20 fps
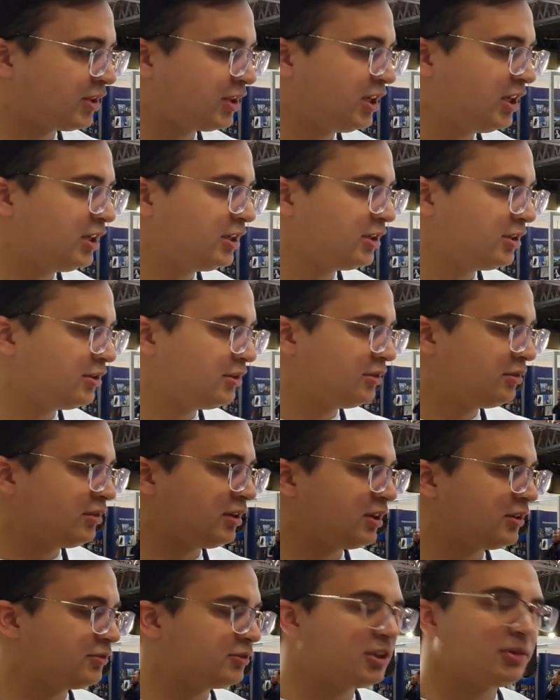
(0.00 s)

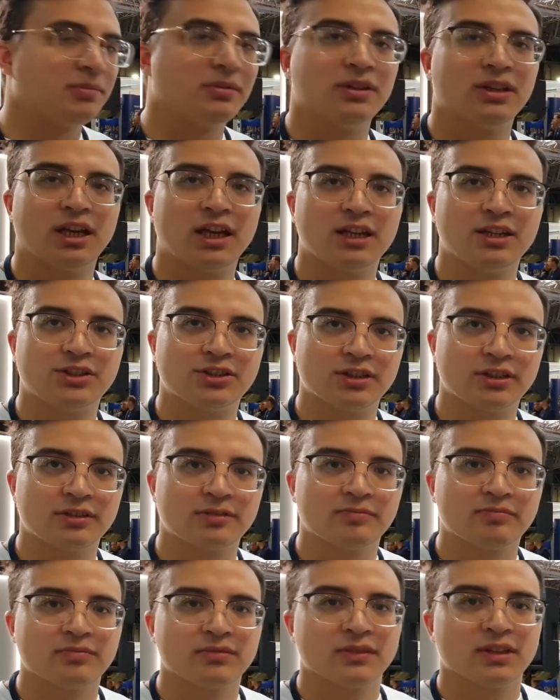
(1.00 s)
EU, and some in
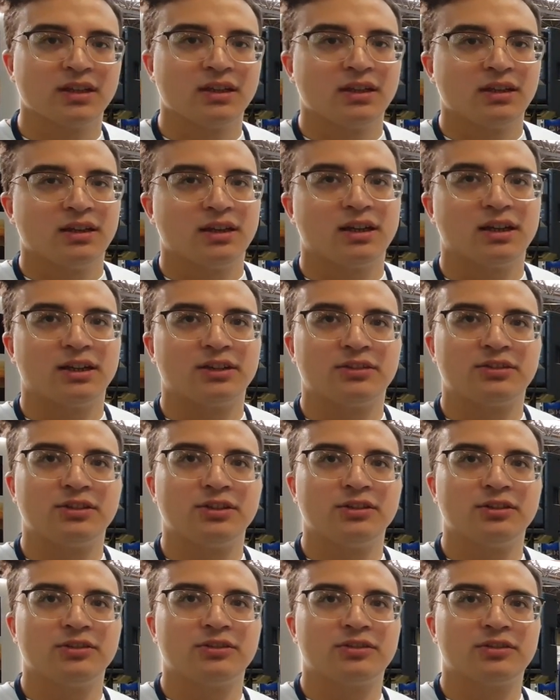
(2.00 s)
Asia, and it's
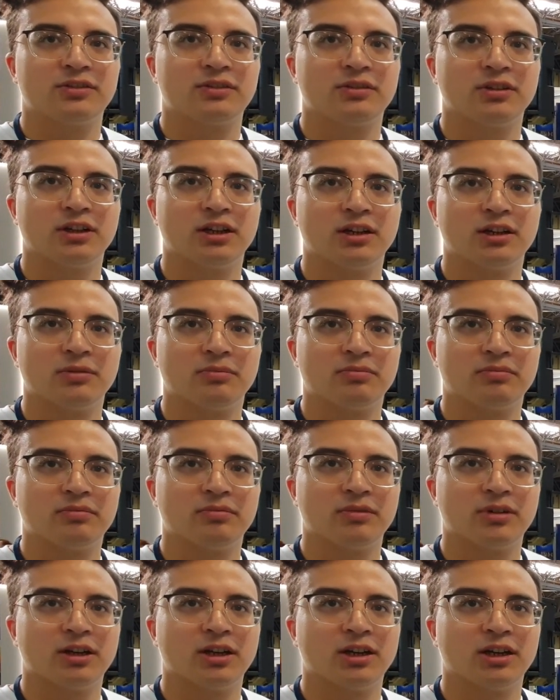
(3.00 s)
used
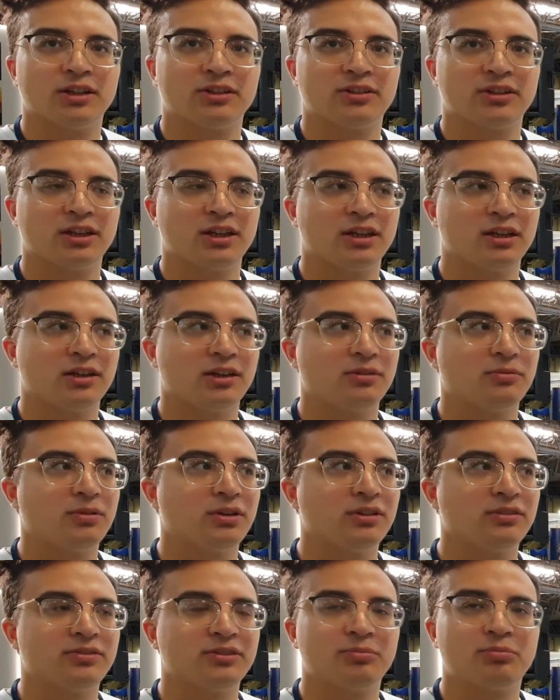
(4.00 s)
as
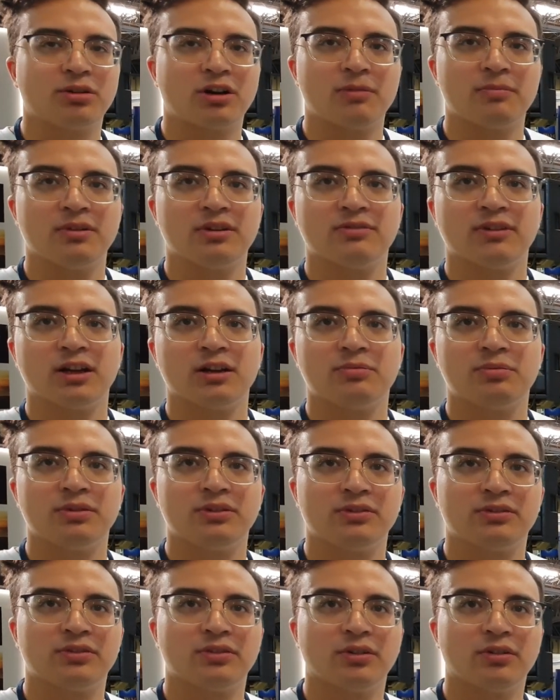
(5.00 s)
one of the primary
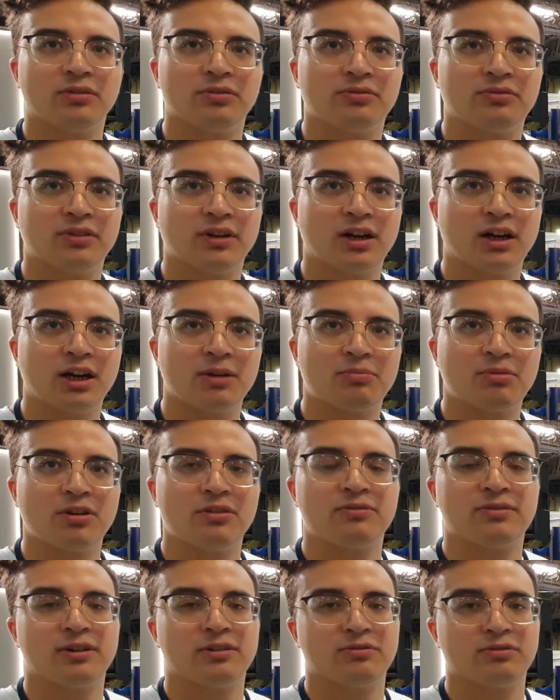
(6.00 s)
developers of
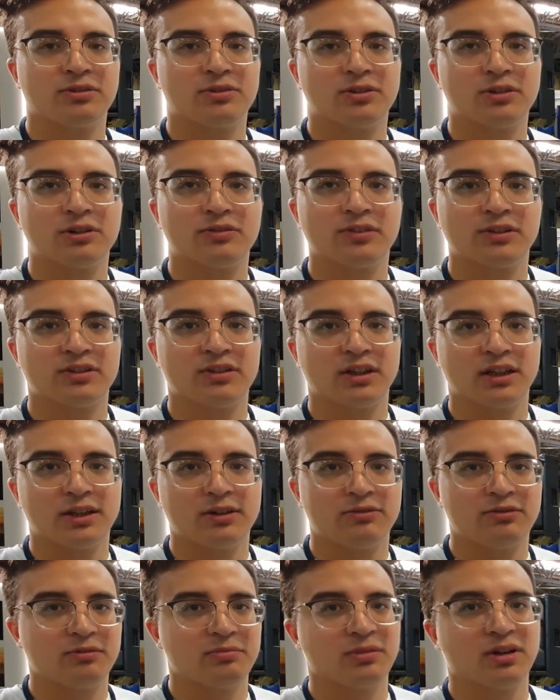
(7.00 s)
high-profile photographers like
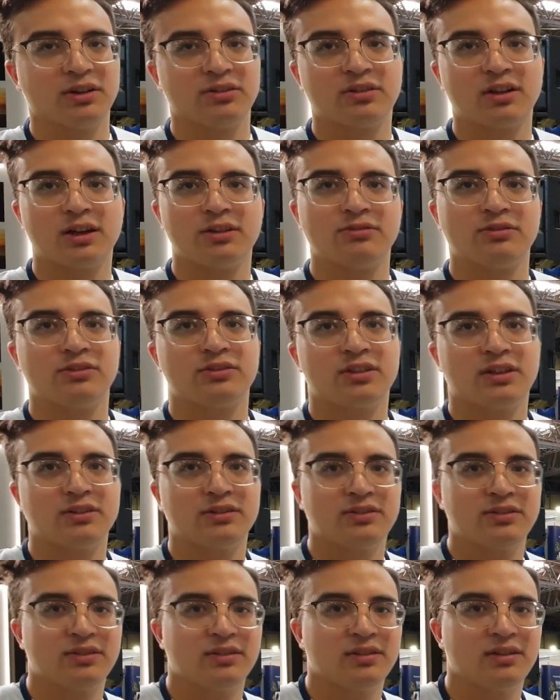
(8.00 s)
Ilford Marston and
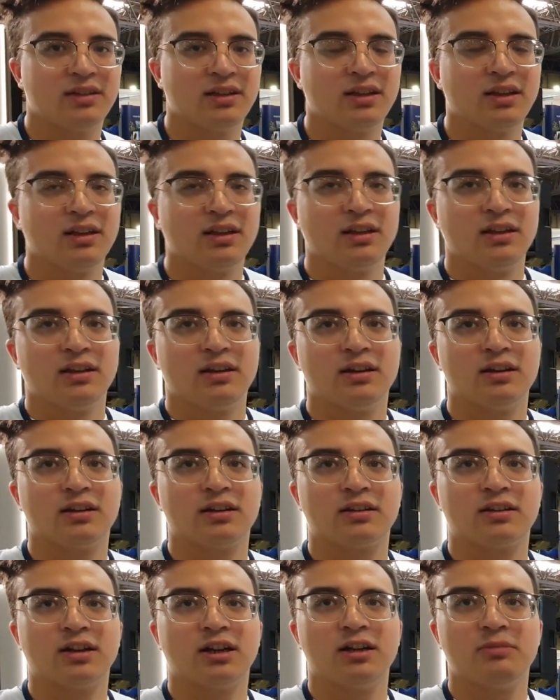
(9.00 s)
Sanderson,
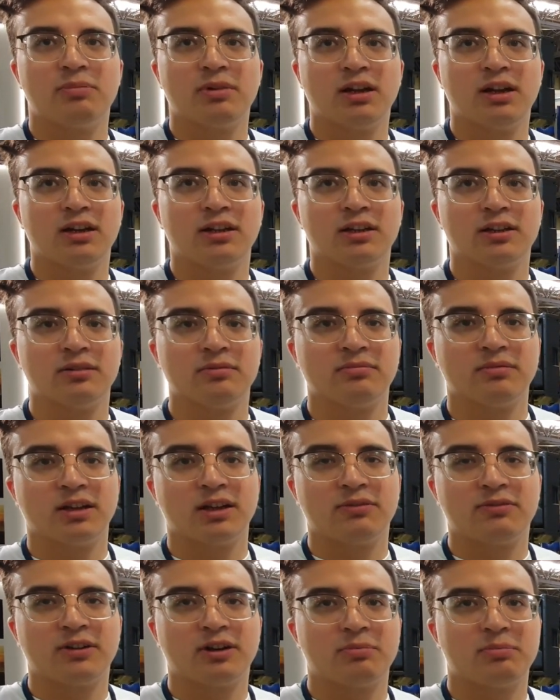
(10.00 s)
Guy Belling in
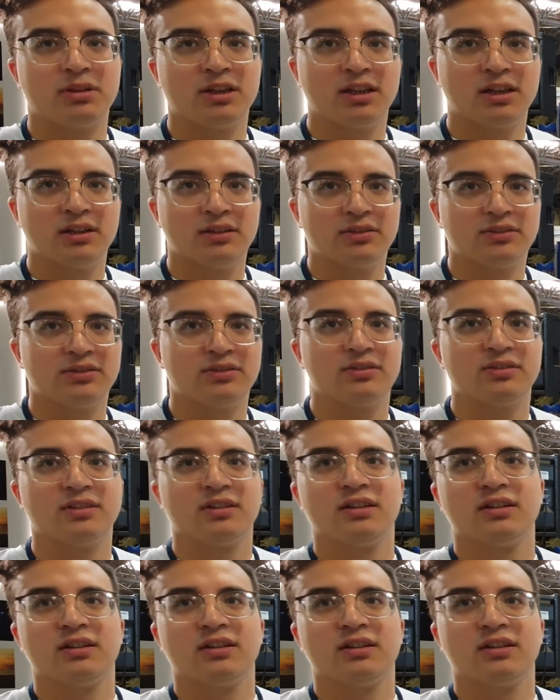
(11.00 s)
FRPS,